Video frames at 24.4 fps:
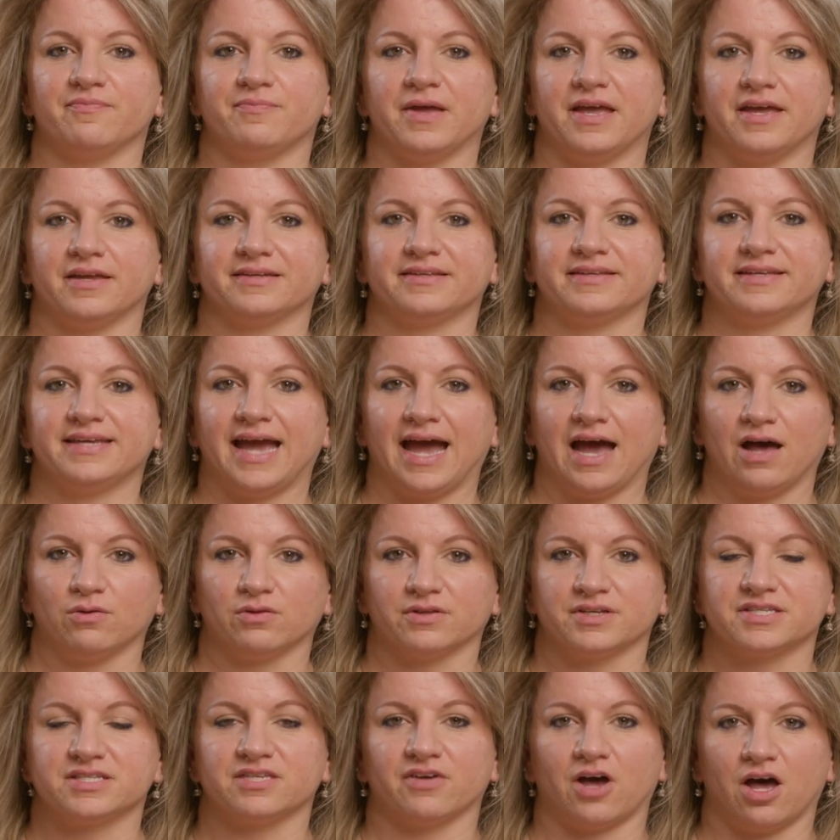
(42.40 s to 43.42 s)
been
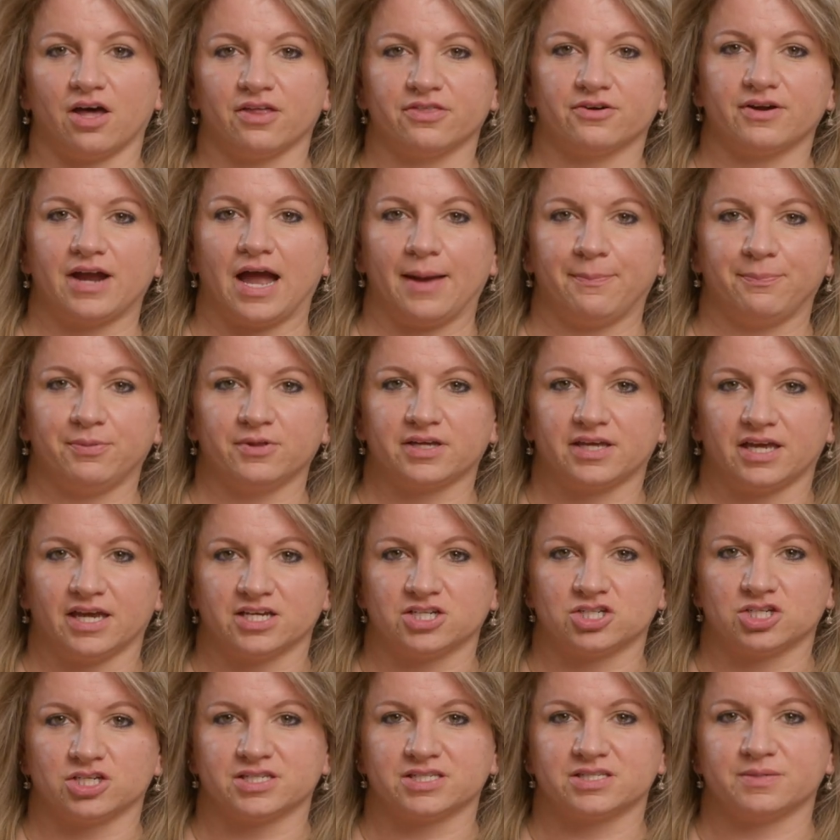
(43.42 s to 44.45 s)
countless other
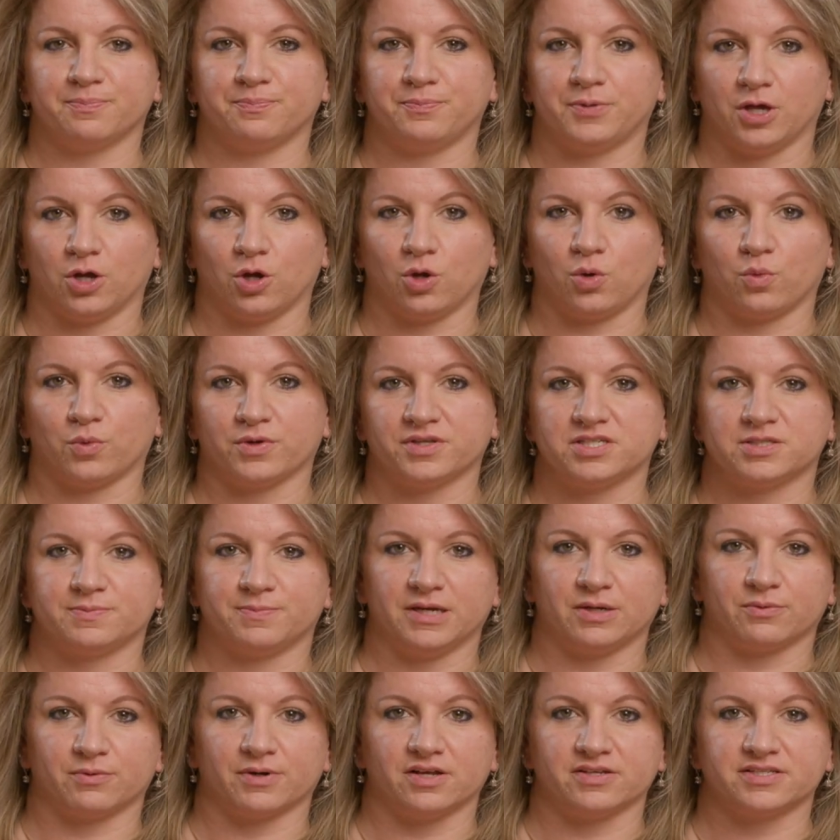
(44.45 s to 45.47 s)
applications built with
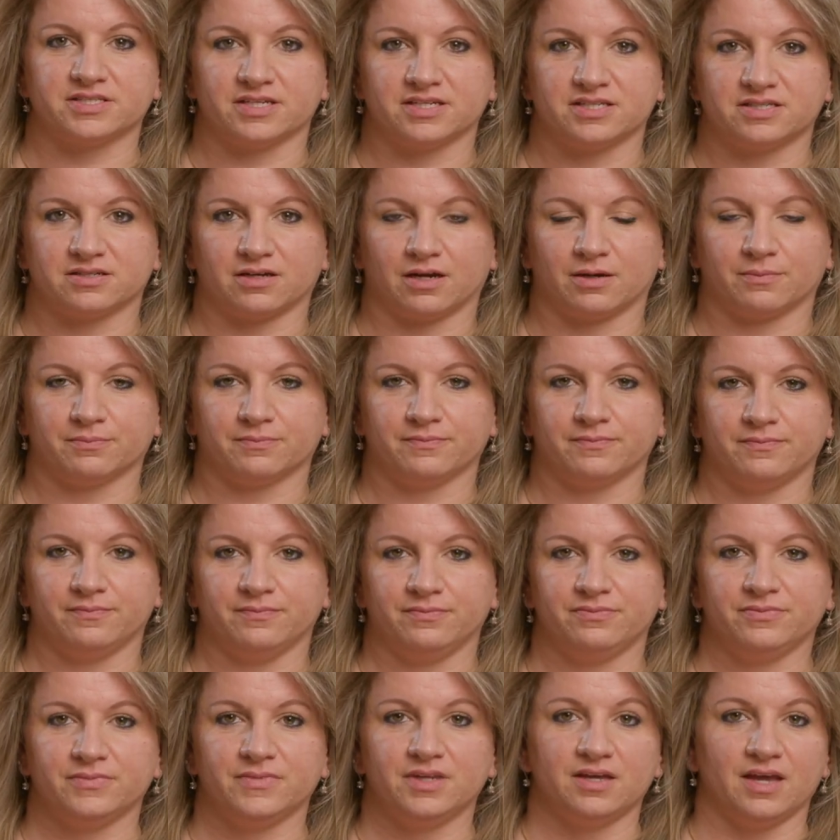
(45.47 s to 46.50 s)
Speed-Rail systems.
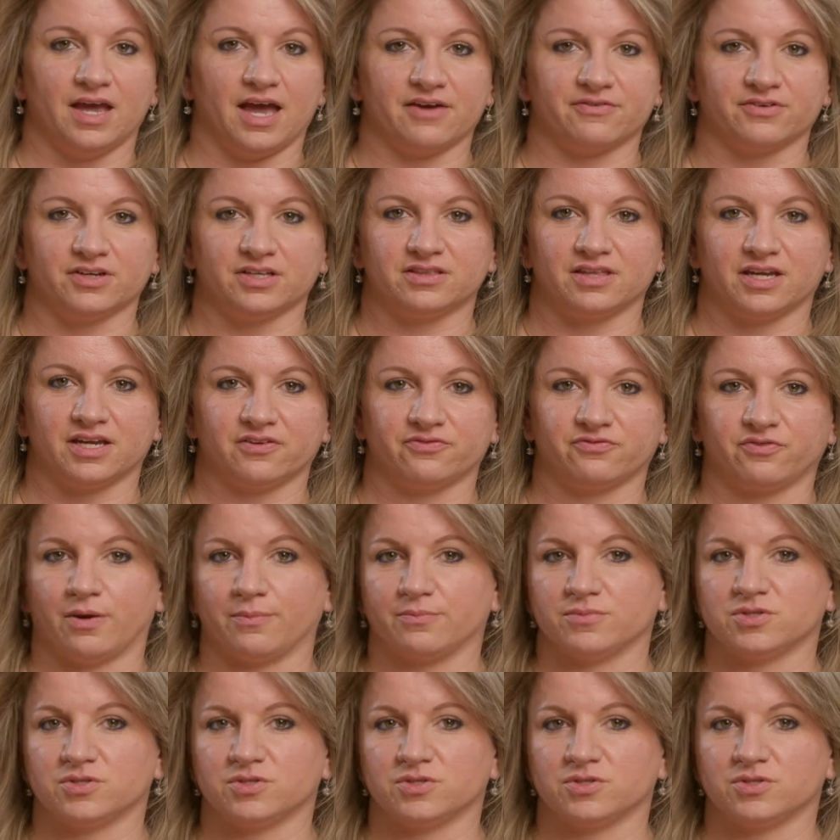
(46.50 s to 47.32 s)
Everything from